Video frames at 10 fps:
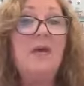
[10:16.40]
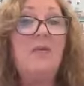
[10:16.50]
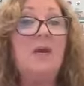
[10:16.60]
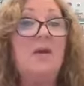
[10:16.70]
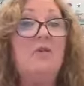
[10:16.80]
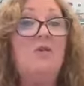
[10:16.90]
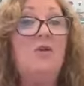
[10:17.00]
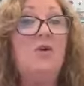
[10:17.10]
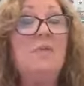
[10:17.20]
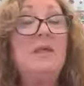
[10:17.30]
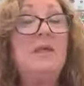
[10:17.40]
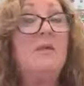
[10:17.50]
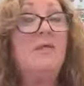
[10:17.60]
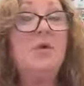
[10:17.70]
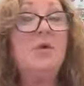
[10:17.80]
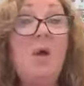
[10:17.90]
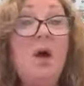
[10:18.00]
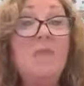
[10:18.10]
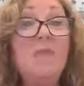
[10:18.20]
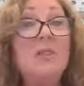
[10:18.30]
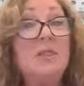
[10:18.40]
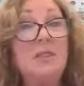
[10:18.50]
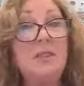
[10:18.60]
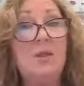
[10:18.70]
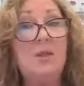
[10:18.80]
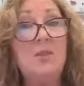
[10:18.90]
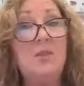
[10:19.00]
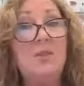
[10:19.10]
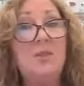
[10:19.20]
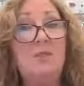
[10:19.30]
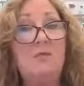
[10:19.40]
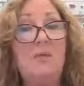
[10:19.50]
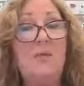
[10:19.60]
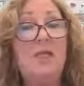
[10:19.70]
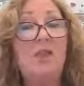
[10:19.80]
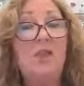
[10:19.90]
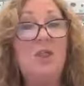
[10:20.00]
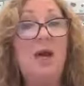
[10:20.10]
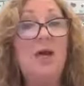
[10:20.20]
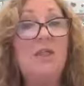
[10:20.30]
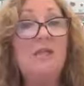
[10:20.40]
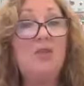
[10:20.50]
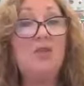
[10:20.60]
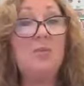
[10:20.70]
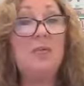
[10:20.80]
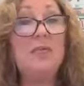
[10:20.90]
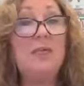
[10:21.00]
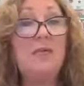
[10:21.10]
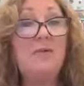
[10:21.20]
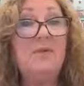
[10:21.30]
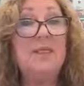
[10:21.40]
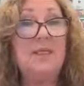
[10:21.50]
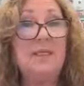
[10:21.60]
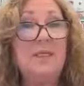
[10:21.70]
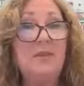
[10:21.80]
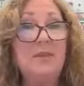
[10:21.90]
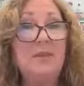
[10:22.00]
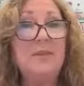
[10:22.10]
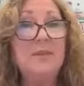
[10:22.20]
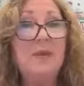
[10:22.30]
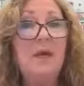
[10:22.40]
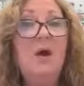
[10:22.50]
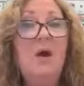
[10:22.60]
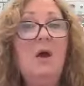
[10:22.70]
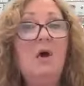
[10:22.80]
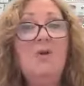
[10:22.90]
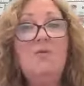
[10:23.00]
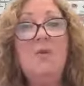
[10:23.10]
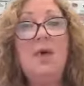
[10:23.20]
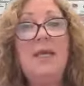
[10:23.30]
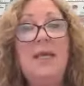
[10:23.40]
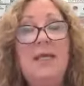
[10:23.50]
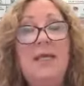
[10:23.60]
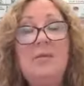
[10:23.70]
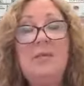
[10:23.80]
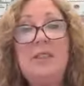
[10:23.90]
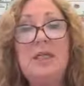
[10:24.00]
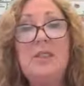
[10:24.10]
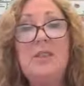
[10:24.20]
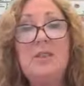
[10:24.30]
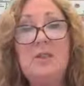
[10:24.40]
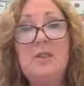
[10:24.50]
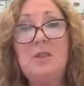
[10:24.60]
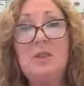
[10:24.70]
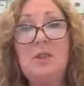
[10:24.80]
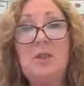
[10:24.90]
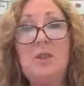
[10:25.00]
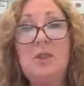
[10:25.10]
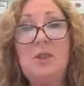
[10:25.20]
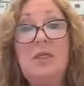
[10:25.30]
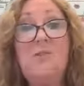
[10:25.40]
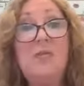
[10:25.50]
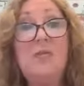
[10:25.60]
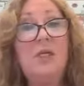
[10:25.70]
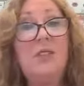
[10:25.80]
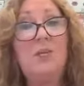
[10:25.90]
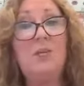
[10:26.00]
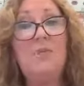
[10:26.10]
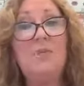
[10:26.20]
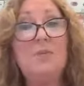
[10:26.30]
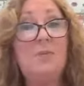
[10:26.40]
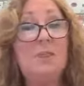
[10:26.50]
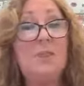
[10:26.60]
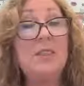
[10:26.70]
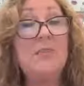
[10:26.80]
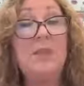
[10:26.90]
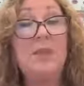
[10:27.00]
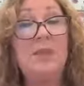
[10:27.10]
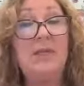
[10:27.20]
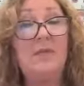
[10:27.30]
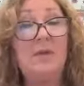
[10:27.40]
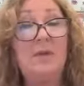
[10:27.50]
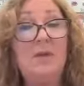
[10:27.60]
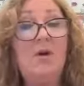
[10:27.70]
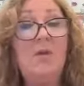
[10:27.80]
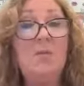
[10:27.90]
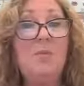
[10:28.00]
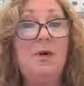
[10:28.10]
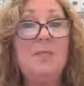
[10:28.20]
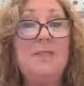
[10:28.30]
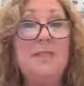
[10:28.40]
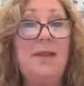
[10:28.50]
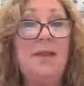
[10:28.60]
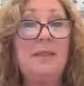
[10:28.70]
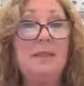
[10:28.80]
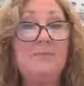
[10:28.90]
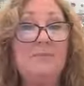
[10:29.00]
that confirms that the requirement to disclose personal information under the CCCFA sections override any limitations on disclosure in Information Privacy Principle 11 of the Privacy Act.